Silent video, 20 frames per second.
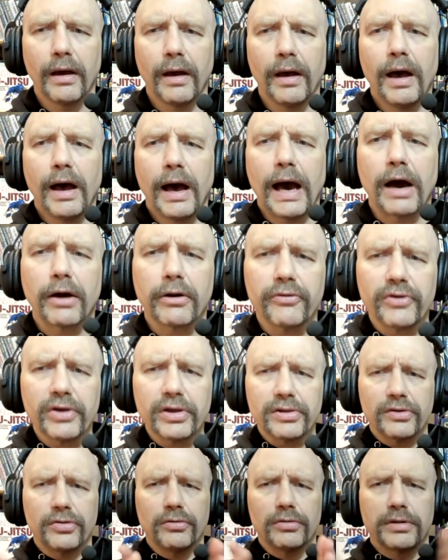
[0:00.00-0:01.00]
How did these
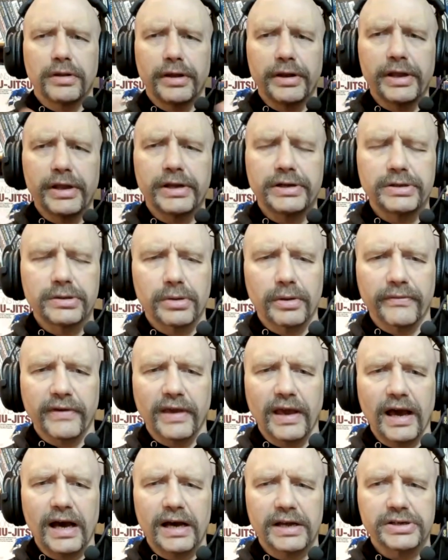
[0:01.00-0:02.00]
two lineages of
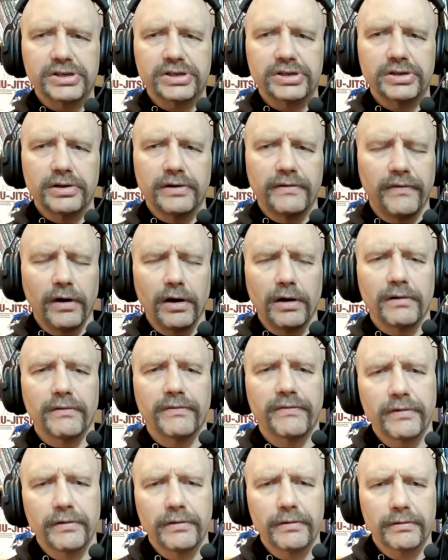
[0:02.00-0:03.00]
catch evolve?
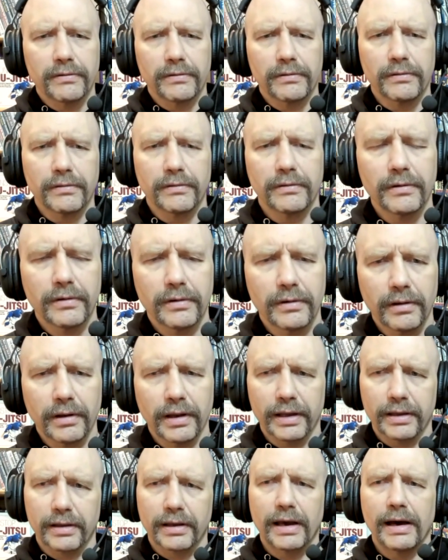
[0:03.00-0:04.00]

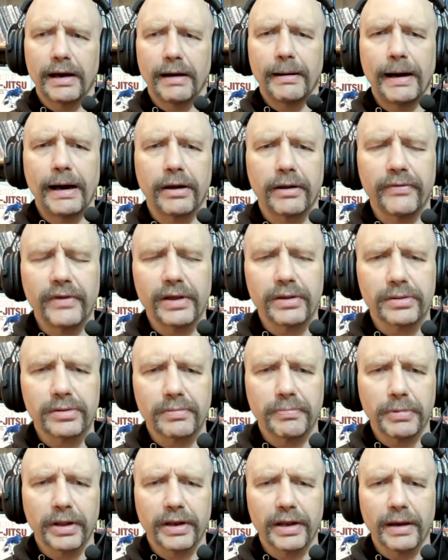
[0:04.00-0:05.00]
Like, how did they
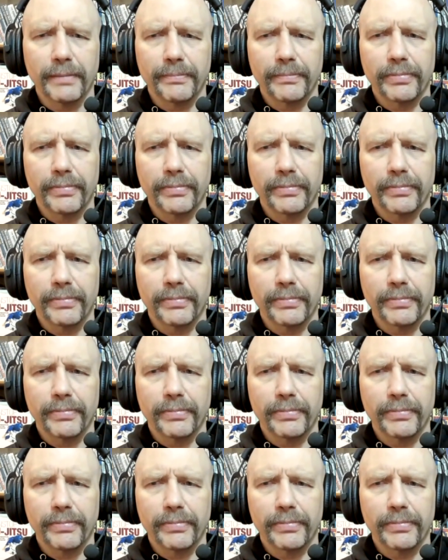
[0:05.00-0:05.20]
split up?